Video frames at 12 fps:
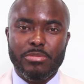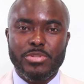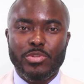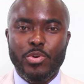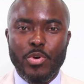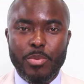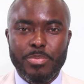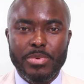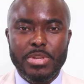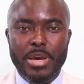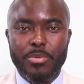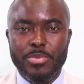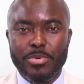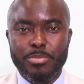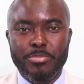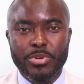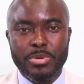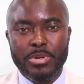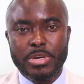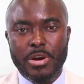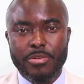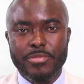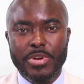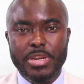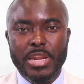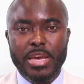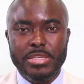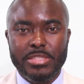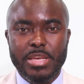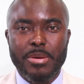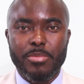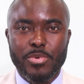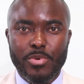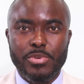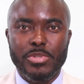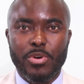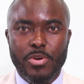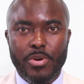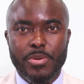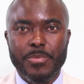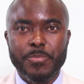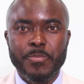scope that we'll be covering as time goes on.